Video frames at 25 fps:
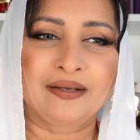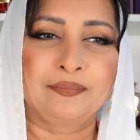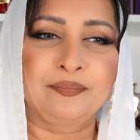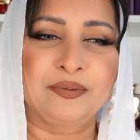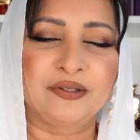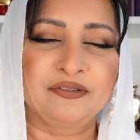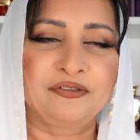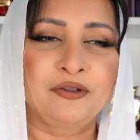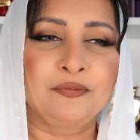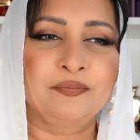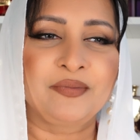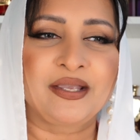a
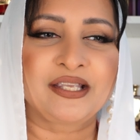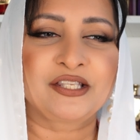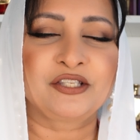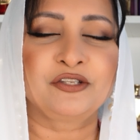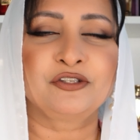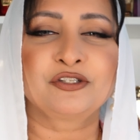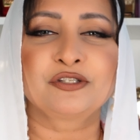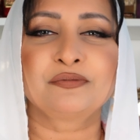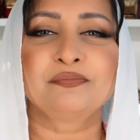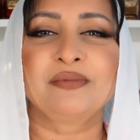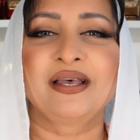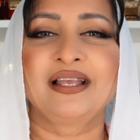perfume makes
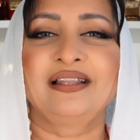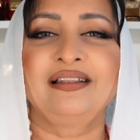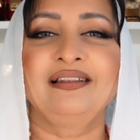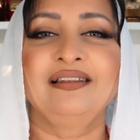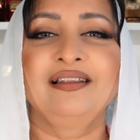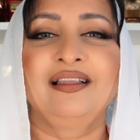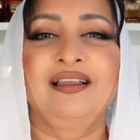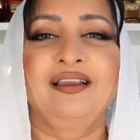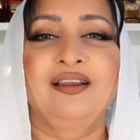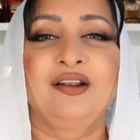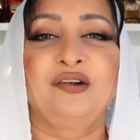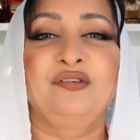you
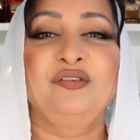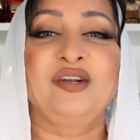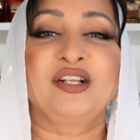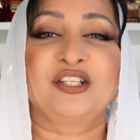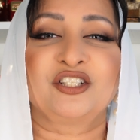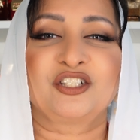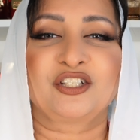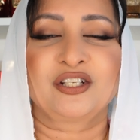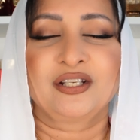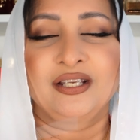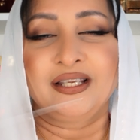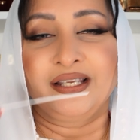smell
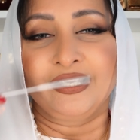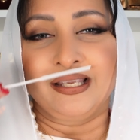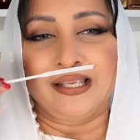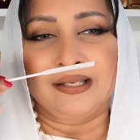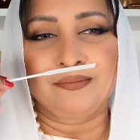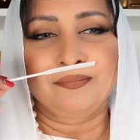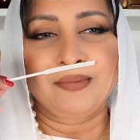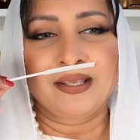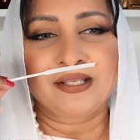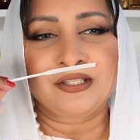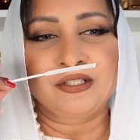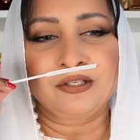rich,
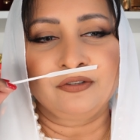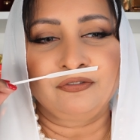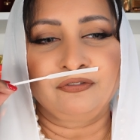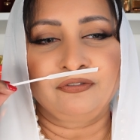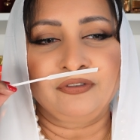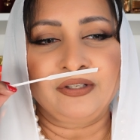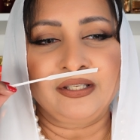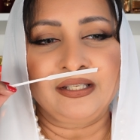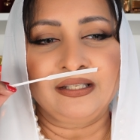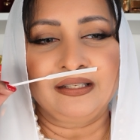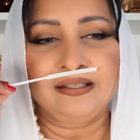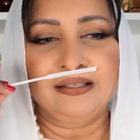it makes you
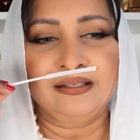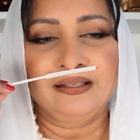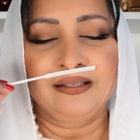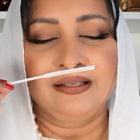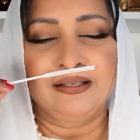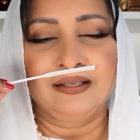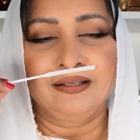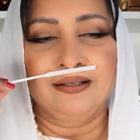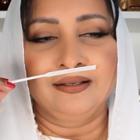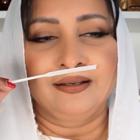feel